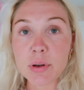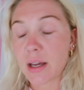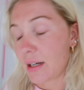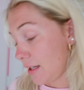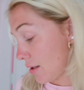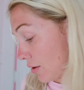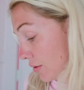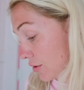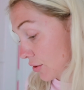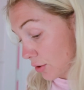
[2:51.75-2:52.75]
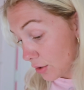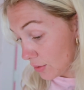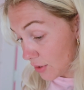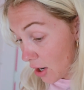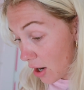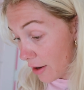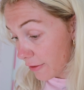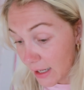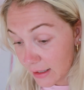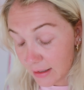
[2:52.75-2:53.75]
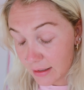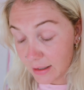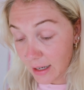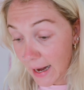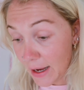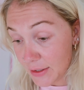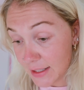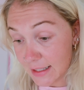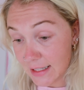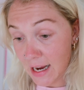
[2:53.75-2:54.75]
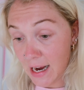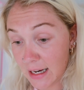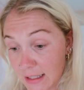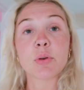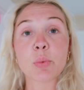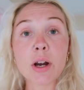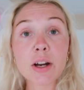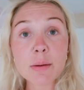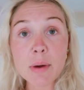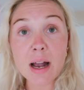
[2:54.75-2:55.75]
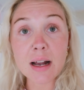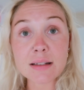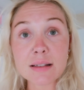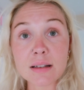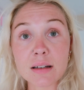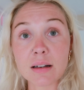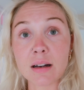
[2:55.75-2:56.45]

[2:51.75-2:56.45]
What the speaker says: and get all the screws off and the nails intact. Been wearing a mask